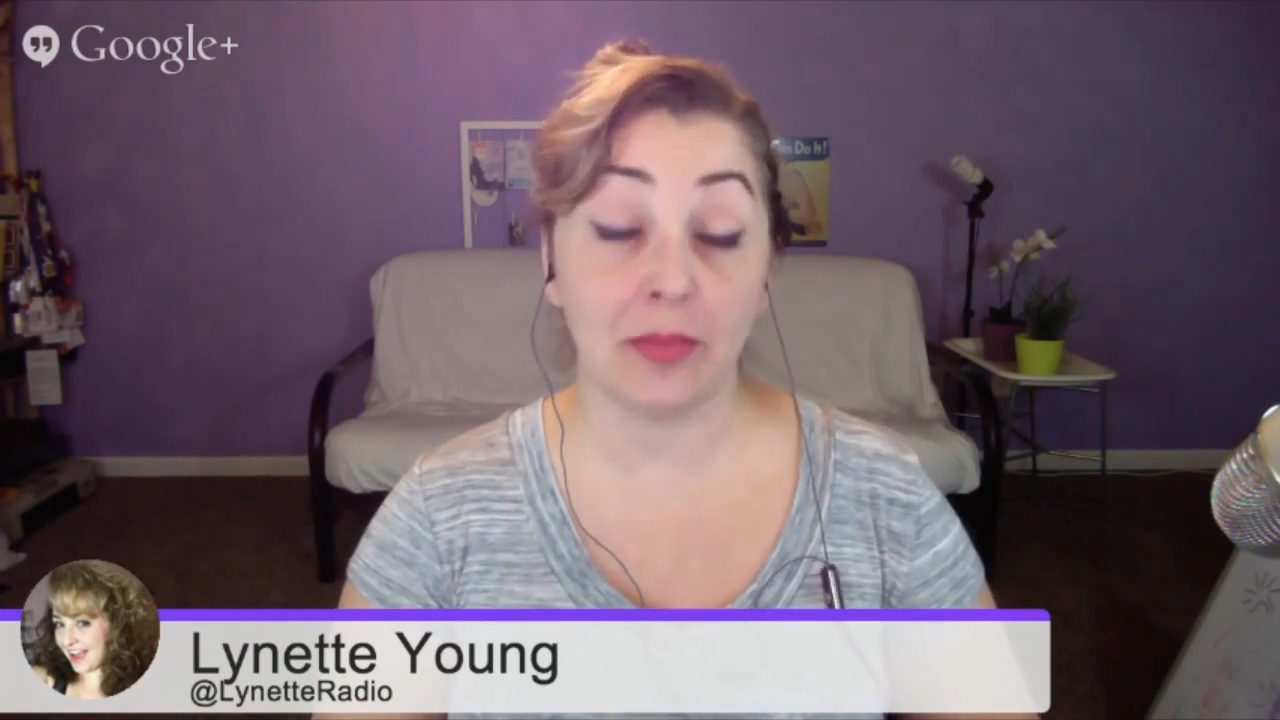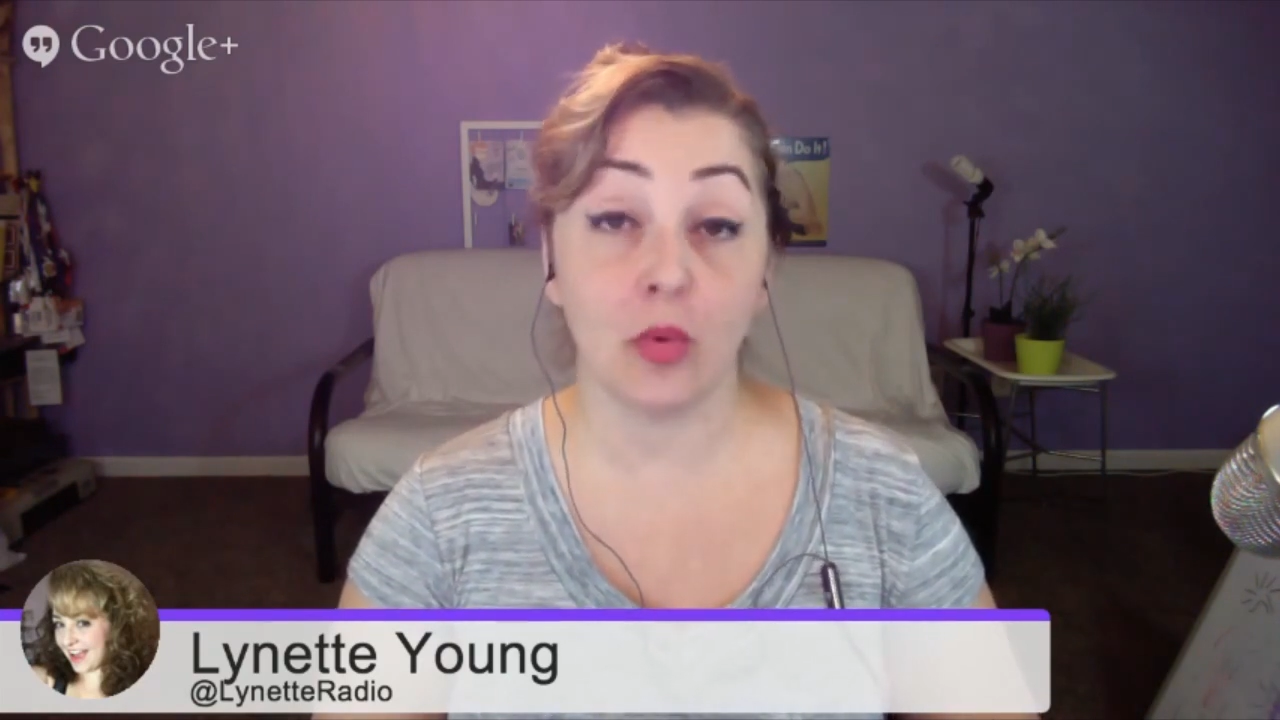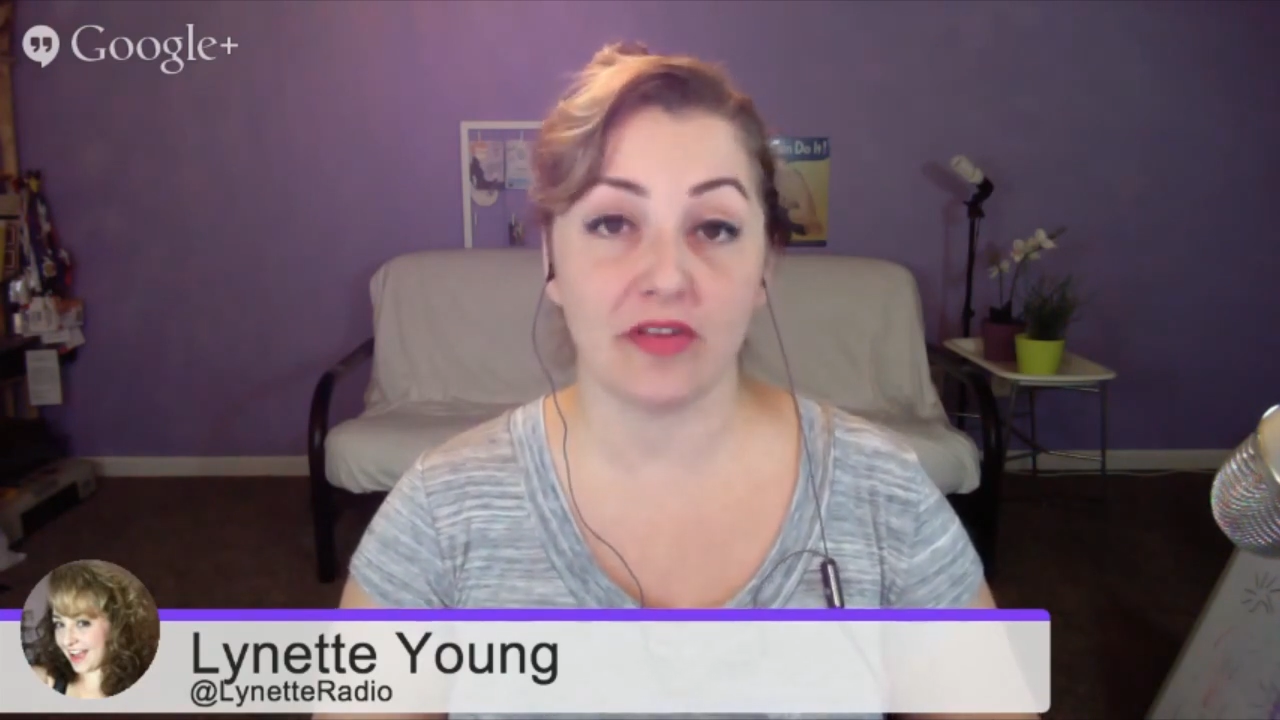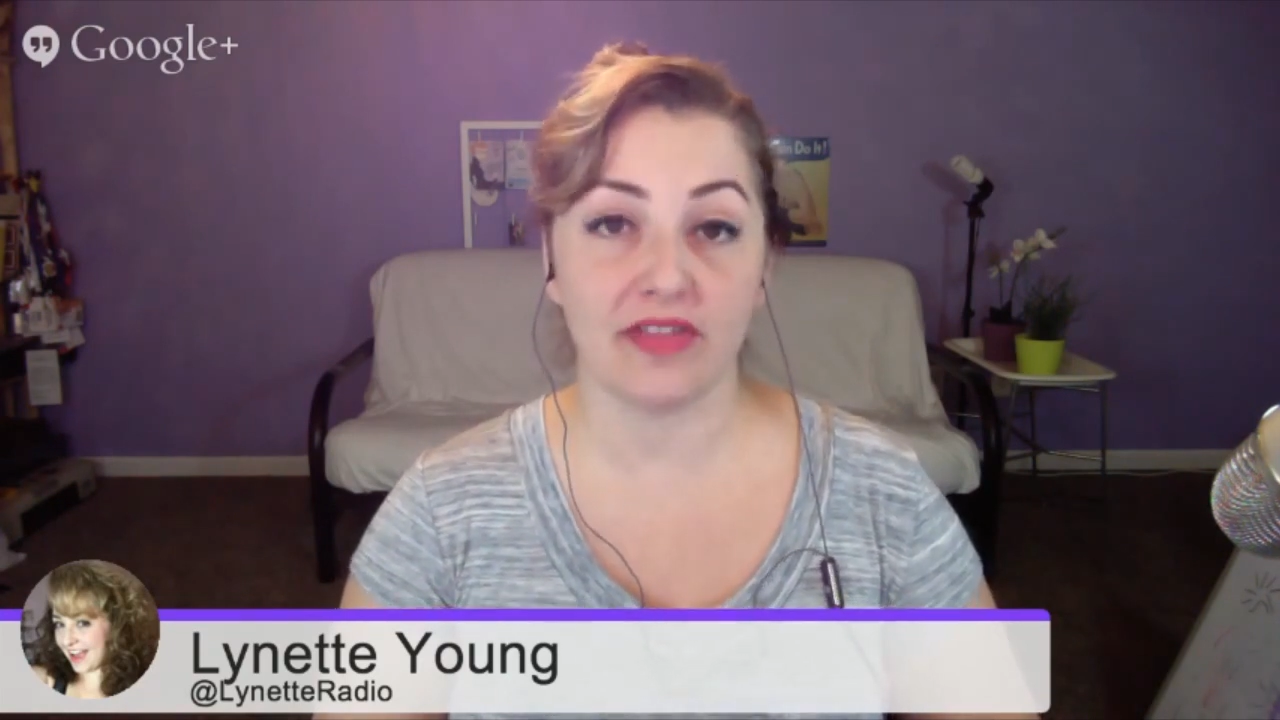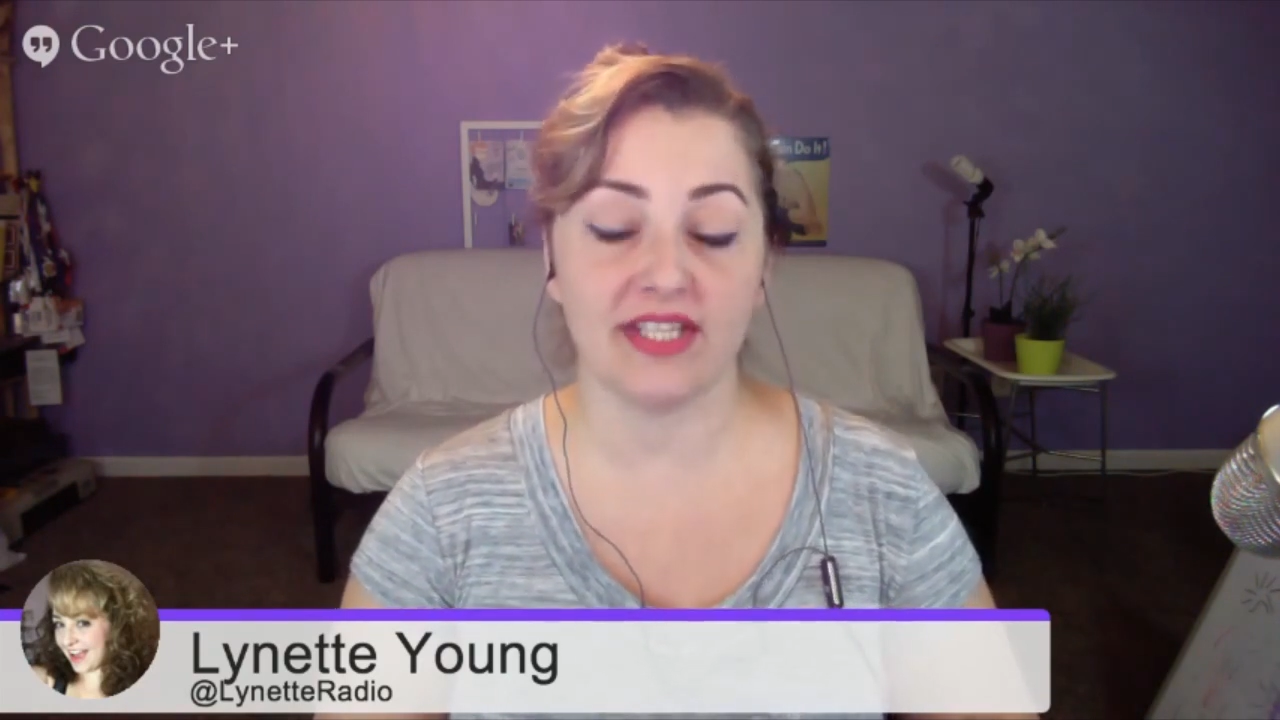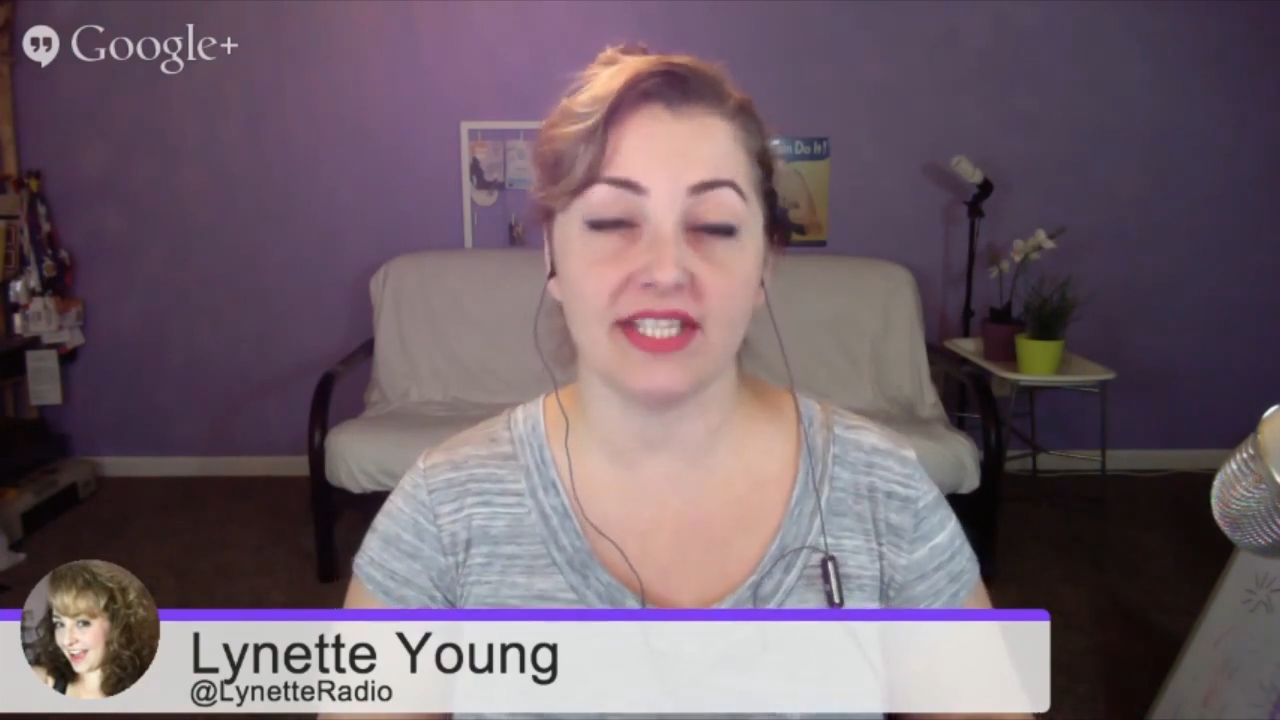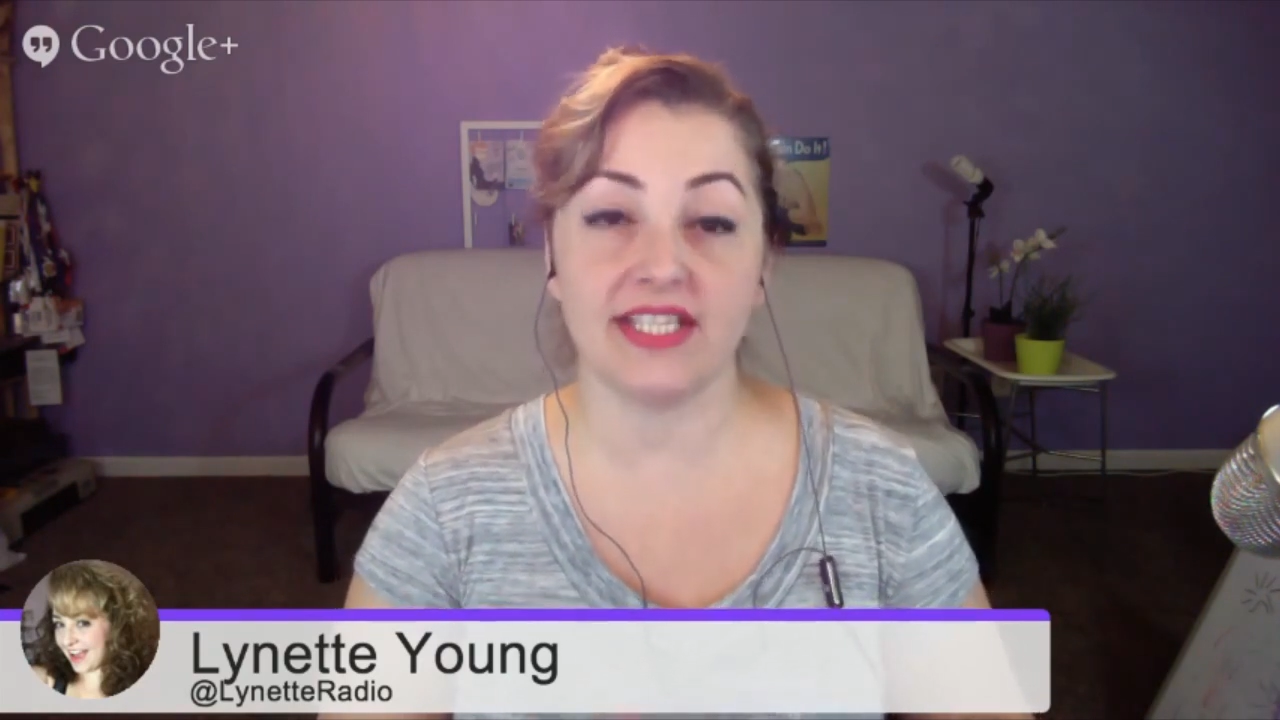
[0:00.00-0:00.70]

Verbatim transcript: more of this.